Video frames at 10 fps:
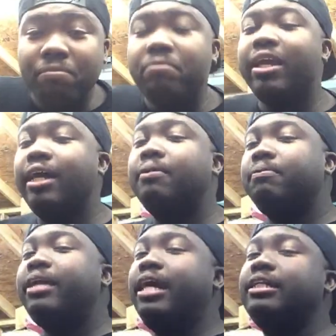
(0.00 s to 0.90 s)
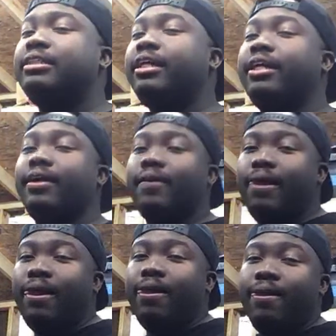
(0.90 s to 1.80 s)
Yeah, I understand that.
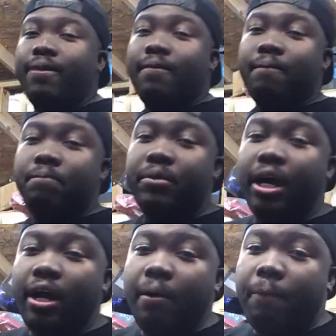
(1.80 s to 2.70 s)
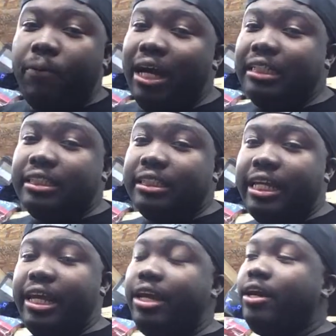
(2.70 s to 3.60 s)
The prices
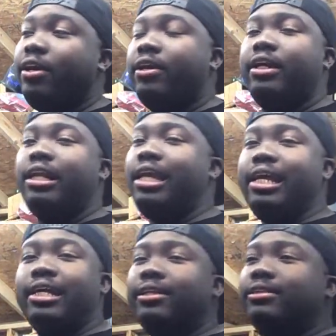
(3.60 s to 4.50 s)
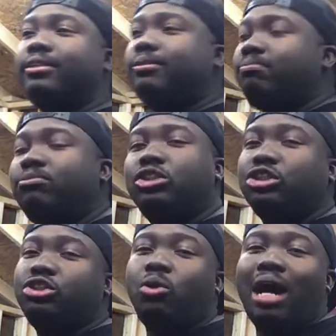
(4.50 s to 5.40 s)
here is
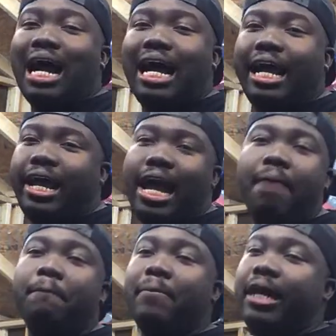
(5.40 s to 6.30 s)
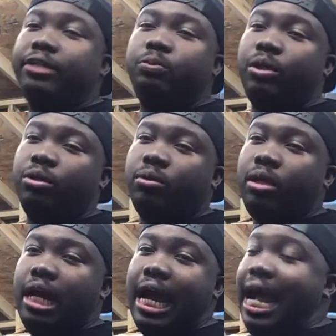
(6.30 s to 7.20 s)
just so high, I might as well,
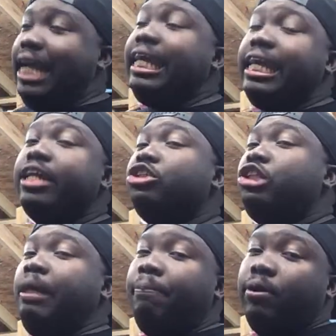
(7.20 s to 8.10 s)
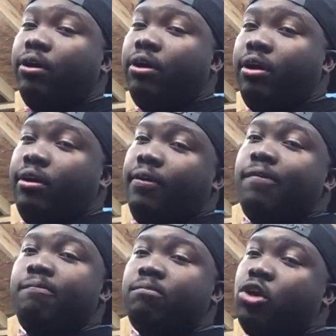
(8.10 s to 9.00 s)
I can get it cheaper
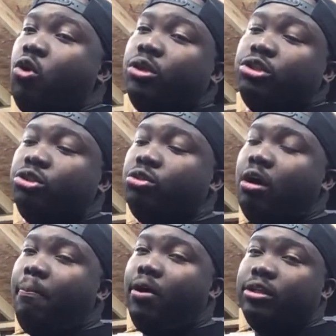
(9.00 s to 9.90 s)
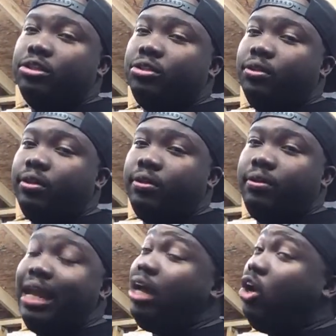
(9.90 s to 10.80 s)
going to a parts store.
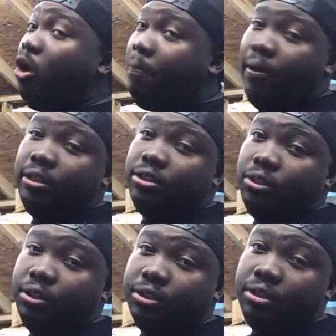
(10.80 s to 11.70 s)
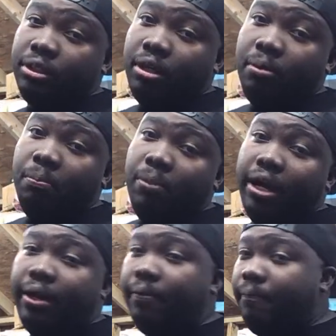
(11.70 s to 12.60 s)
Not all parts stores,
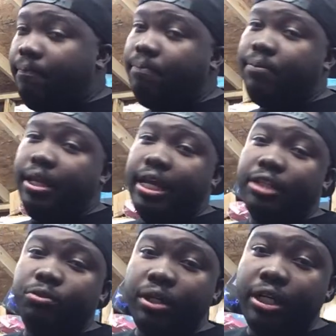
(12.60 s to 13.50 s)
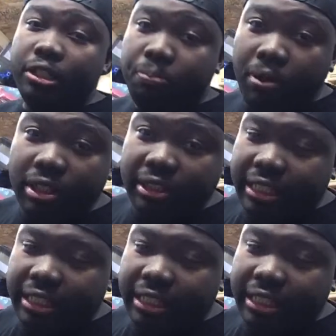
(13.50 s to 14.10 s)
but it is what it is. Pull and